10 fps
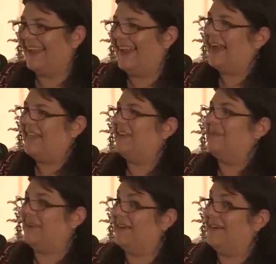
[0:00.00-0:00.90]
I, I think
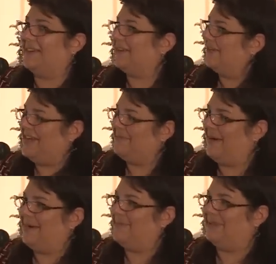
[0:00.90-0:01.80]
we can all agree it
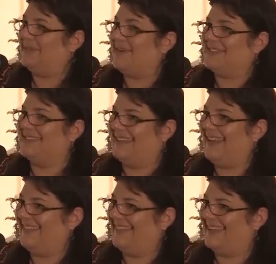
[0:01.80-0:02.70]
probably wasn't
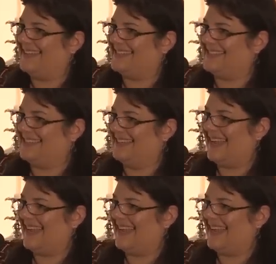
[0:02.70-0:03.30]
like this.